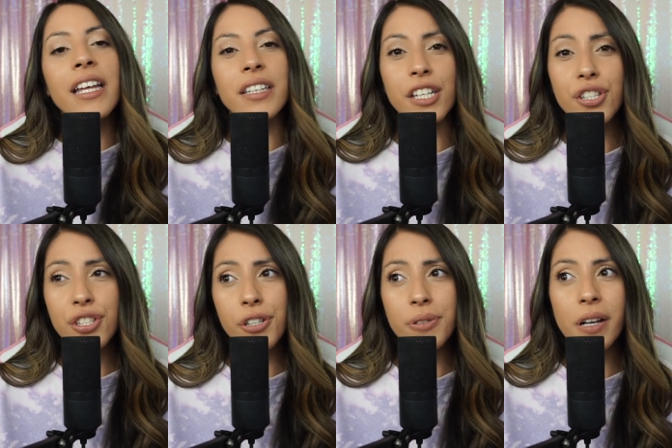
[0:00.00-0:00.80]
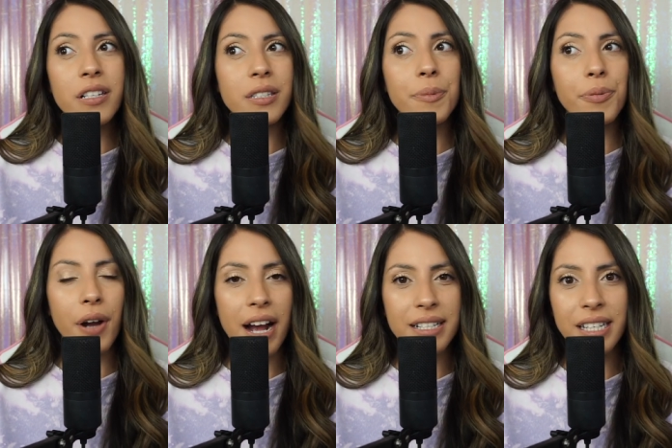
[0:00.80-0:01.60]
These shoes are
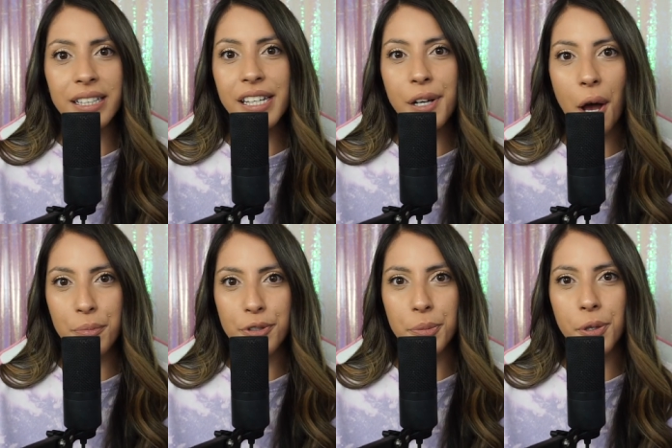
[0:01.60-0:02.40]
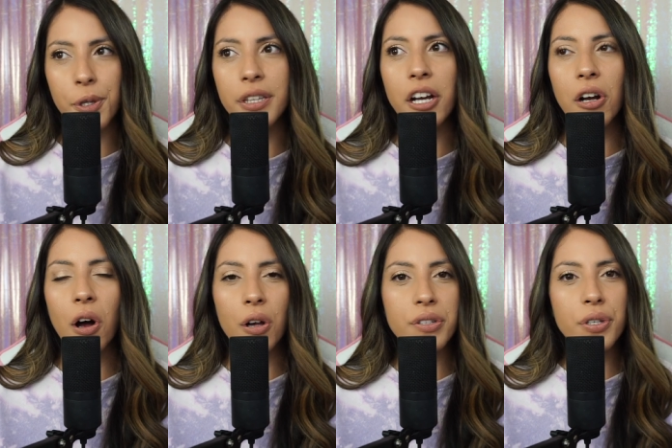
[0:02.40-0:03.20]
surprisingly comfortable. They're
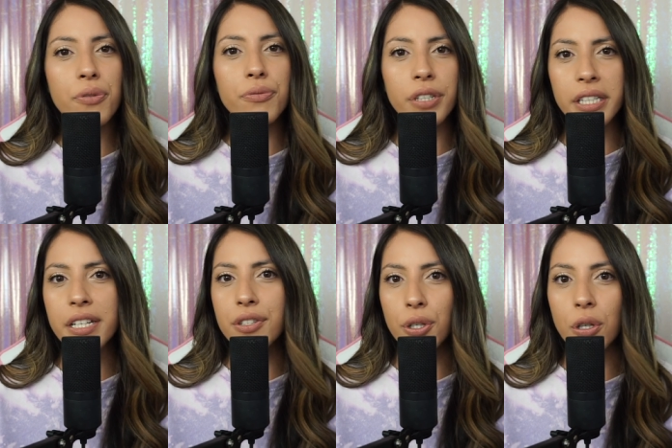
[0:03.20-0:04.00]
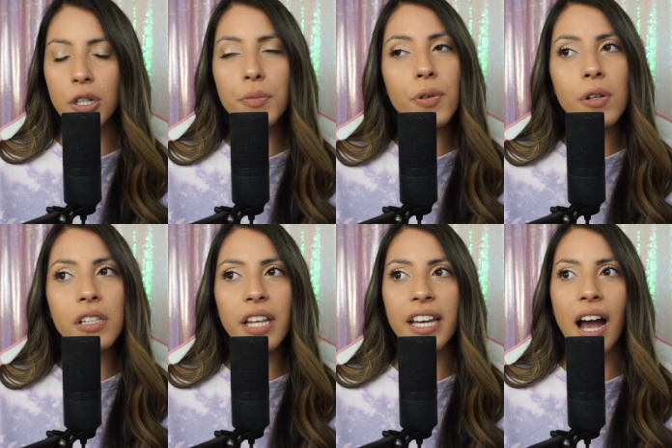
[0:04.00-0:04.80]
also really durable.
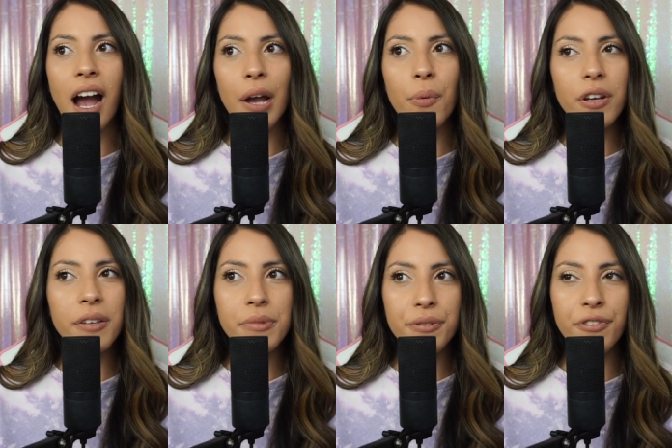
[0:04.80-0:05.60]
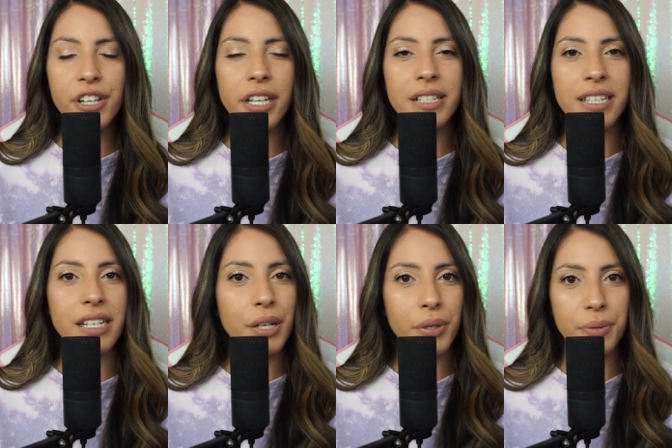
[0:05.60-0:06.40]
Like I wore them to Freaky
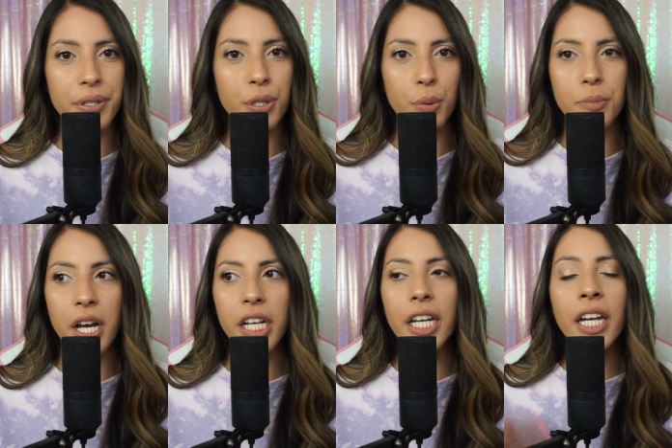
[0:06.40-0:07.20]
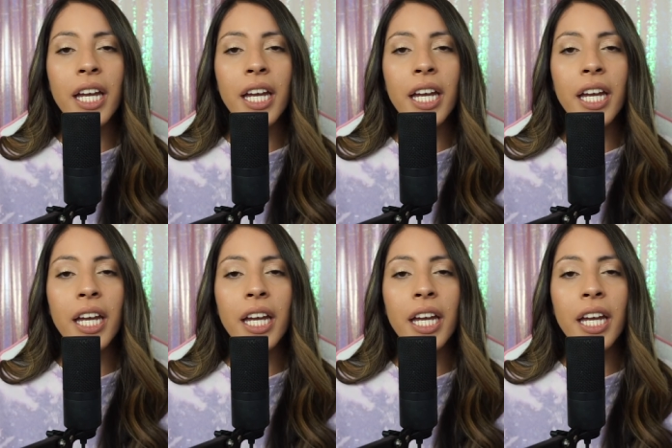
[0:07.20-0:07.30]
Deaky when it was super muddy,